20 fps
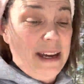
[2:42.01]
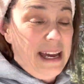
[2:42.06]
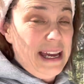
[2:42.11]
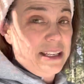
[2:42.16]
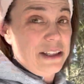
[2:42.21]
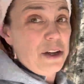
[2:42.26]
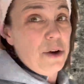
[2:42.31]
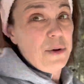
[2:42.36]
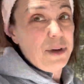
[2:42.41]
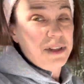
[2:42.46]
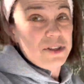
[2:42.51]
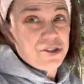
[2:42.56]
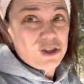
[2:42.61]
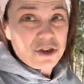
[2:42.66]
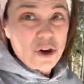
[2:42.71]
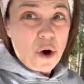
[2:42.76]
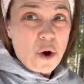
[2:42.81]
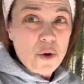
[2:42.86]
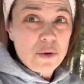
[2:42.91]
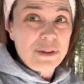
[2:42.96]
And so it's
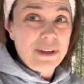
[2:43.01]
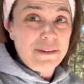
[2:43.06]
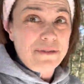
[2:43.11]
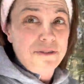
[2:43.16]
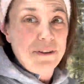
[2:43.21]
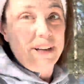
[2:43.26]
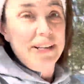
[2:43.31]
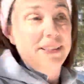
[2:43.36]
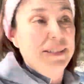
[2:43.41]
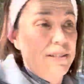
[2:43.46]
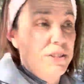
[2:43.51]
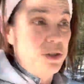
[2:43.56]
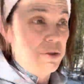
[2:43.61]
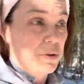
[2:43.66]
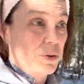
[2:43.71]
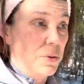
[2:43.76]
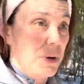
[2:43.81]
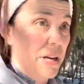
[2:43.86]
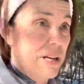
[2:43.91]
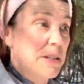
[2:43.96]
so different
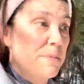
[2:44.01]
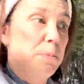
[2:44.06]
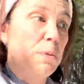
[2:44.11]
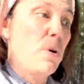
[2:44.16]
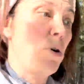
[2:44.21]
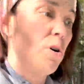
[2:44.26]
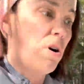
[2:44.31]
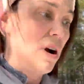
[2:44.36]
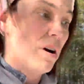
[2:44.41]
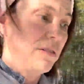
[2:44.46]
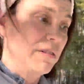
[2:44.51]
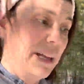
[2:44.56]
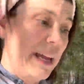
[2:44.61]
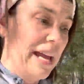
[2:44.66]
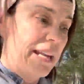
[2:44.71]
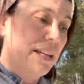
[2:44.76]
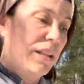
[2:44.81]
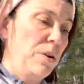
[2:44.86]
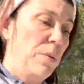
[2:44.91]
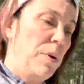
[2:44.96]
to explore our
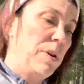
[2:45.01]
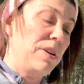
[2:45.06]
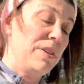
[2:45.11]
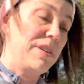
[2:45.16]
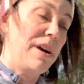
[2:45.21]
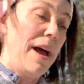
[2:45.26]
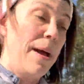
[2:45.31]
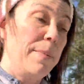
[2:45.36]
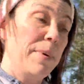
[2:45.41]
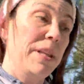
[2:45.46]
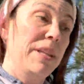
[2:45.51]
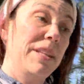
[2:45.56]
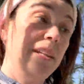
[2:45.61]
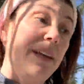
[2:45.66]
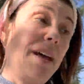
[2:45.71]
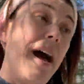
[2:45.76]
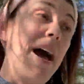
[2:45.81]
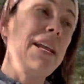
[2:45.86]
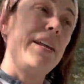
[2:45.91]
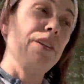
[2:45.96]
land in the wintertime. But
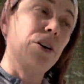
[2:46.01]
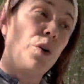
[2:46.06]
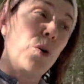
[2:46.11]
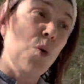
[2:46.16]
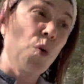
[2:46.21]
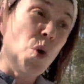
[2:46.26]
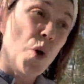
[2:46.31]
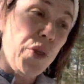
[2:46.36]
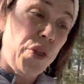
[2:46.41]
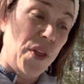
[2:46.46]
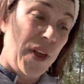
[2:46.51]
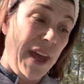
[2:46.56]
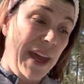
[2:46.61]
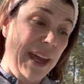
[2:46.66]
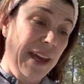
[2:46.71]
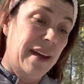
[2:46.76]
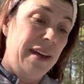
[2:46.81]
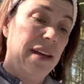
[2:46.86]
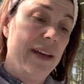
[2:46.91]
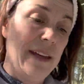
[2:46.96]
kind of the cool
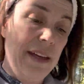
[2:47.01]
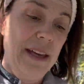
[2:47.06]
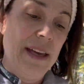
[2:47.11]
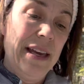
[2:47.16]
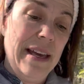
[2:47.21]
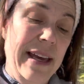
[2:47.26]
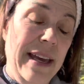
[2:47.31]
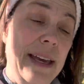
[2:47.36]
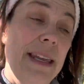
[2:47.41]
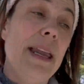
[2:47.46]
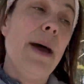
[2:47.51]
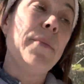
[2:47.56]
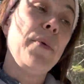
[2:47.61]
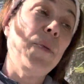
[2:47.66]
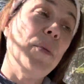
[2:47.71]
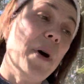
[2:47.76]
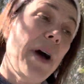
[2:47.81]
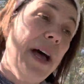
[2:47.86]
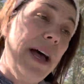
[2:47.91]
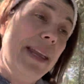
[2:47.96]
thing, number
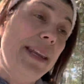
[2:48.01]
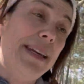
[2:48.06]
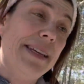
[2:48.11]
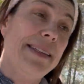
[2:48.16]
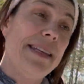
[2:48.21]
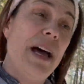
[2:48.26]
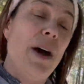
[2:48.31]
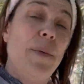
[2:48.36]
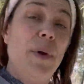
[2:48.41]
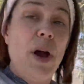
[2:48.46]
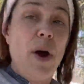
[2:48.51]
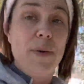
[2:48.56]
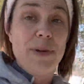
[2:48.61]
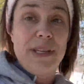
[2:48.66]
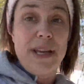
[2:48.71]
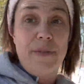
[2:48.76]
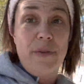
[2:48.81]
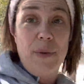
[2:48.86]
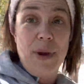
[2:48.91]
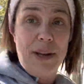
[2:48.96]
one, is that we always
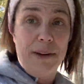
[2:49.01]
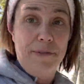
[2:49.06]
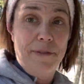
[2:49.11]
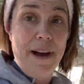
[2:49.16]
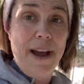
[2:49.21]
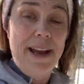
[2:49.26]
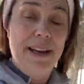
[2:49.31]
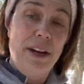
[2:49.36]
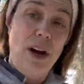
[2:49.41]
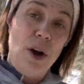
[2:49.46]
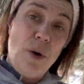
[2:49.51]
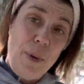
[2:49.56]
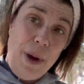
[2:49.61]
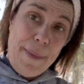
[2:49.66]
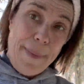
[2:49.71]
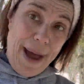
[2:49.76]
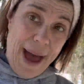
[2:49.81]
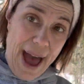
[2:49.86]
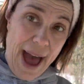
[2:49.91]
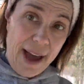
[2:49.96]
have a way to find our way
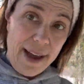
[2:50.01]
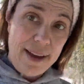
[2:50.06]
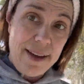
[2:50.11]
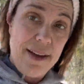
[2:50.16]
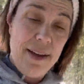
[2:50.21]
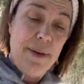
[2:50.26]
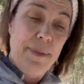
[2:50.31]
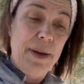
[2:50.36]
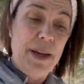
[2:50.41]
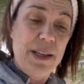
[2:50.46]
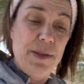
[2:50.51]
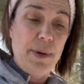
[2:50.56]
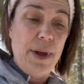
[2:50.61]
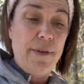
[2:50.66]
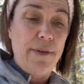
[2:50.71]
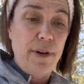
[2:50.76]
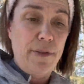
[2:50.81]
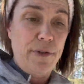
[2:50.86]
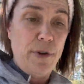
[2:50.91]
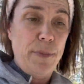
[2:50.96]
back because we have
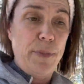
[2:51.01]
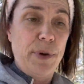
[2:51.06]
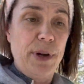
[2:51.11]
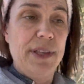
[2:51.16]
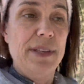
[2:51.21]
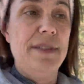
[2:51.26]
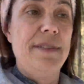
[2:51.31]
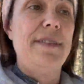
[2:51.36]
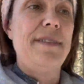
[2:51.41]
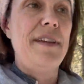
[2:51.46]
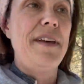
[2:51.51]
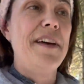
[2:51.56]
our footprints.